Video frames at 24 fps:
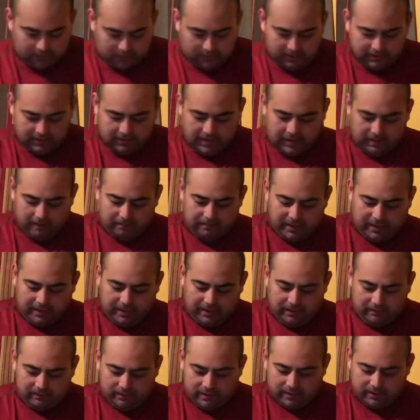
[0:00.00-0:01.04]
It's not
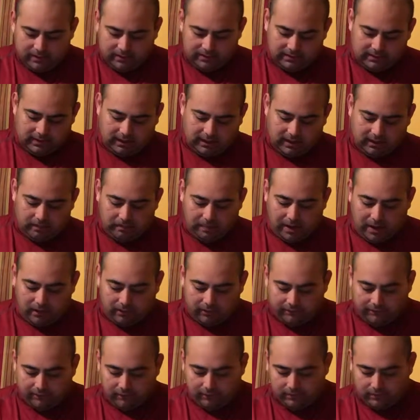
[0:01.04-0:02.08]
big, but it's kind of
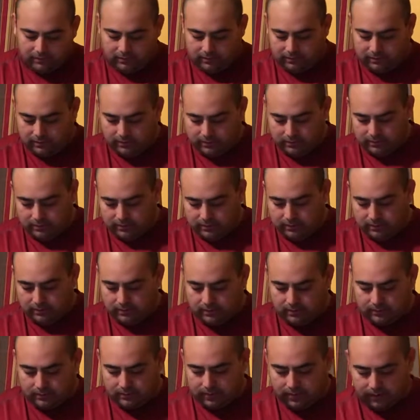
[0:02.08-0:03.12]
powerful.
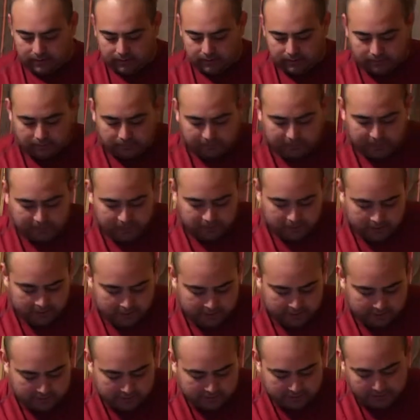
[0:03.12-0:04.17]
You know, like the big
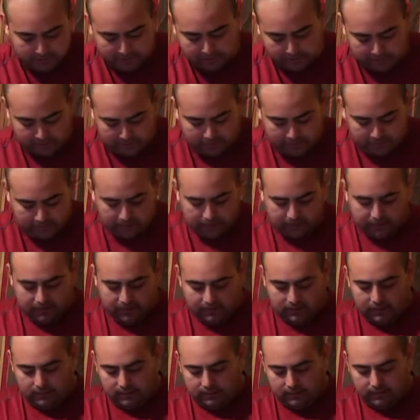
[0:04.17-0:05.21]
ones, but
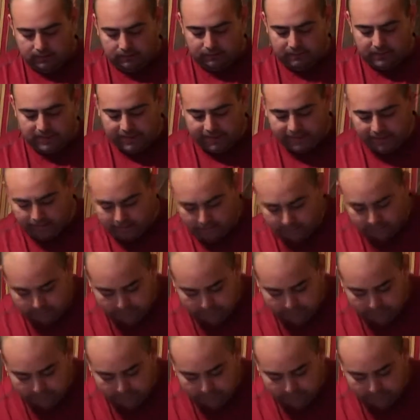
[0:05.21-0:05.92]
mini.